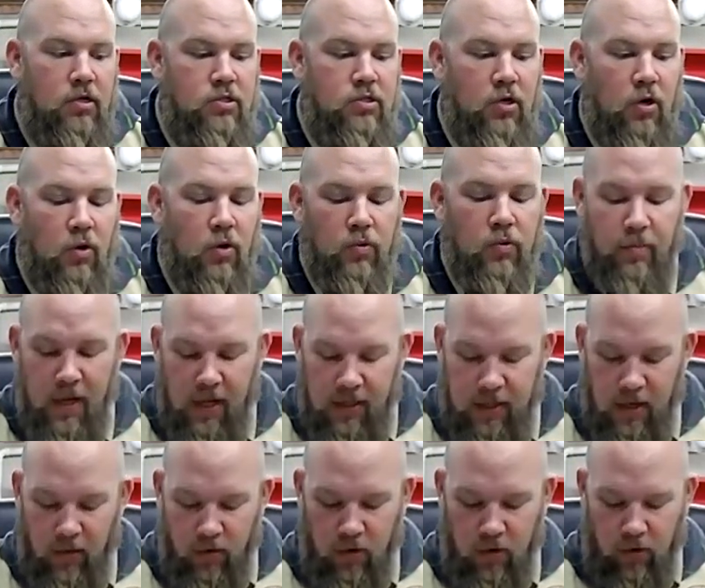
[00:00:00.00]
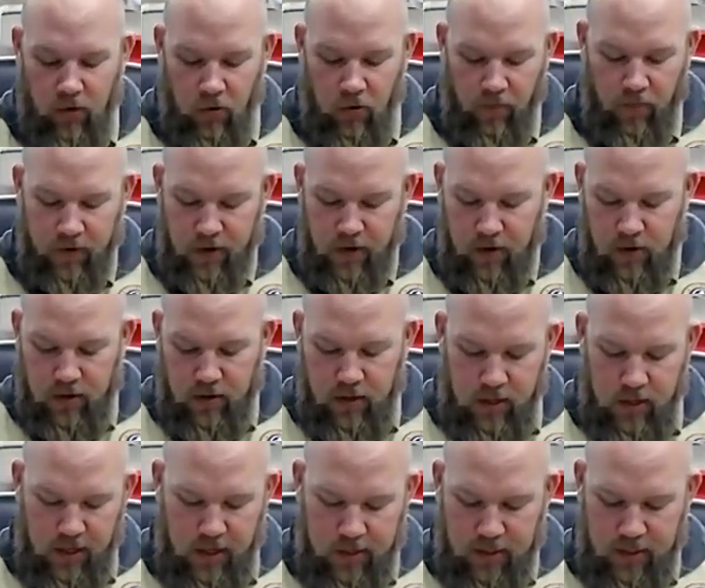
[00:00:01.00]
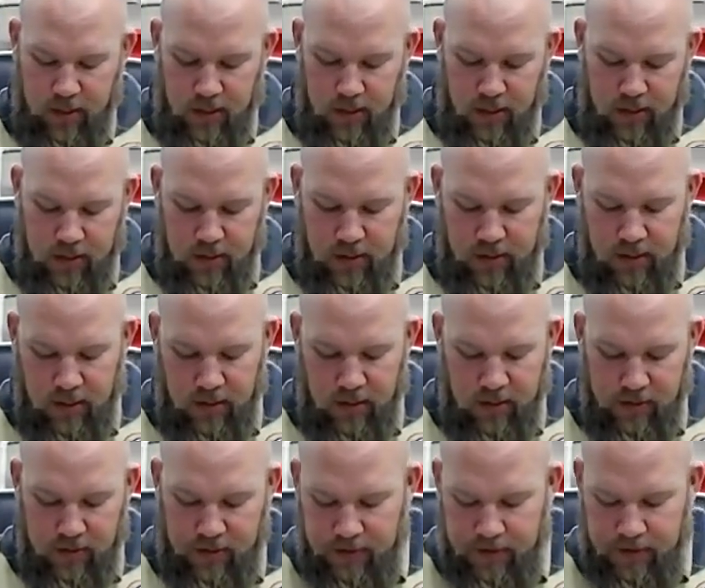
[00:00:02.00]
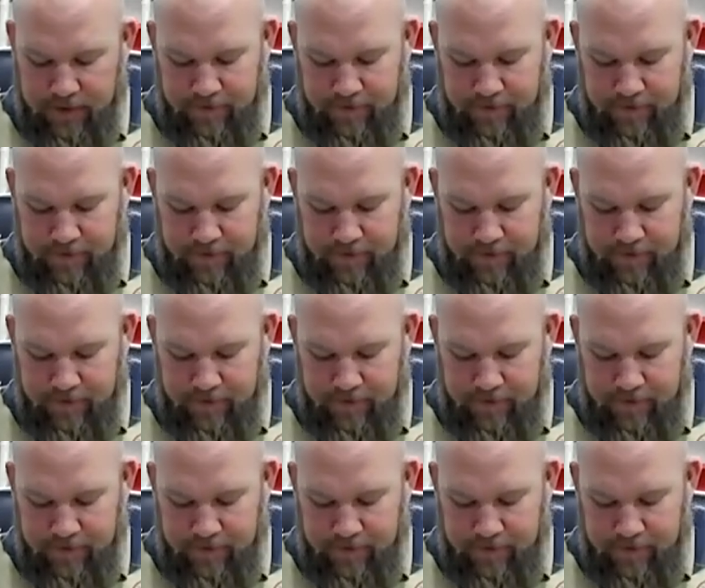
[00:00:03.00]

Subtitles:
So the main thing we're going to go over here, and the next thing is it says,